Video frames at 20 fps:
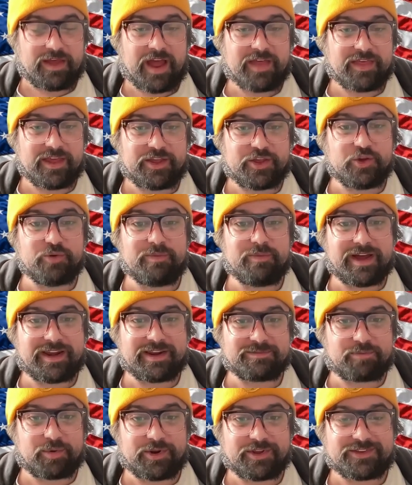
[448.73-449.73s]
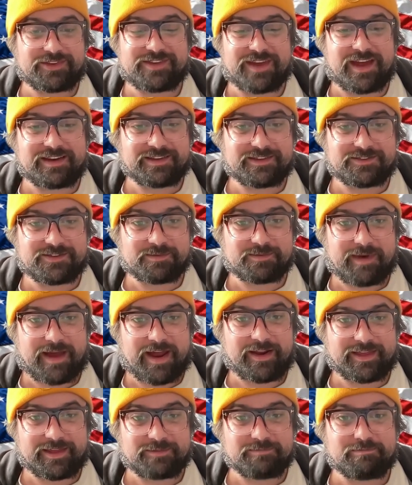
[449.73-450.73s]
I think you might have put a sentence
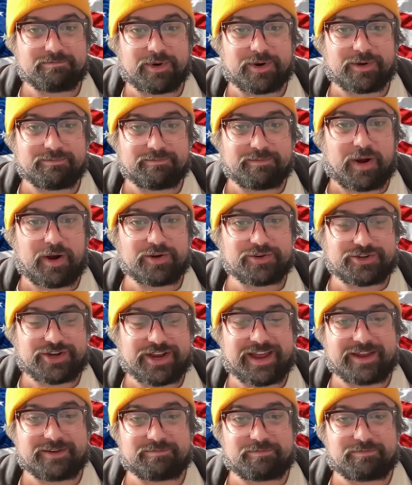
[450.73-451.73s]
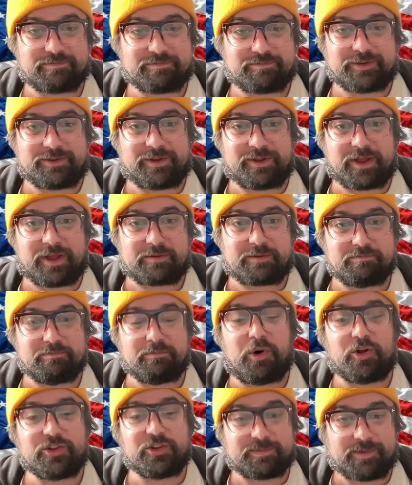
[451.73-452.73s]
about it. Marchant put like
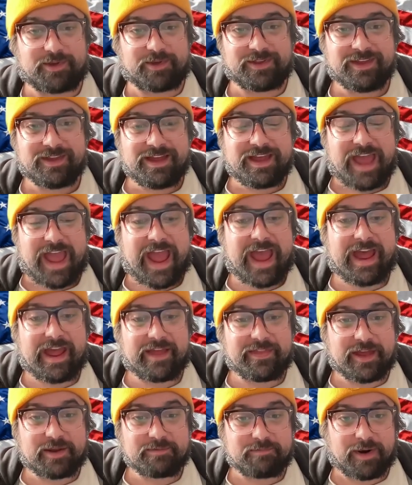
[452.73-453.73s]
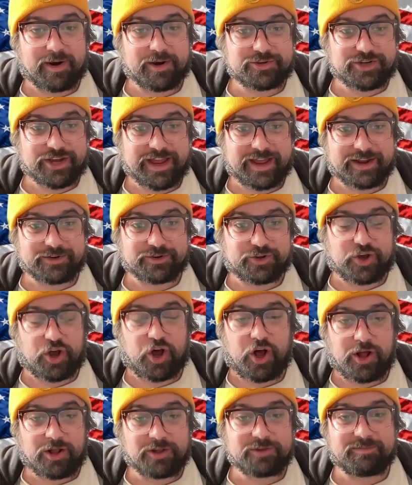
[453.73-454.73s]
multiple, and then Marchant
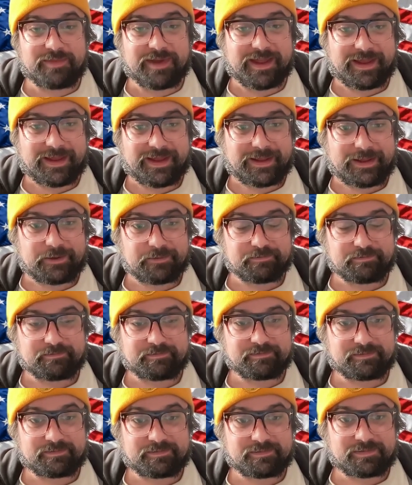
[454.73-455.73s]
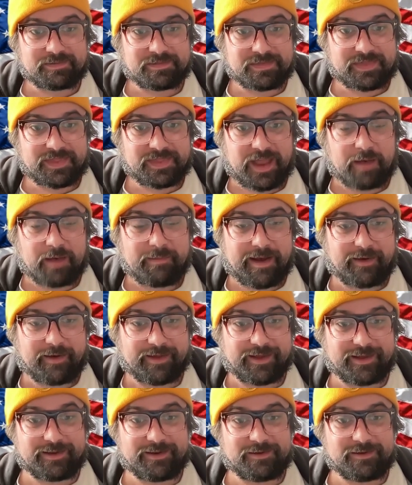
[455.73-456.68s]
called me about it.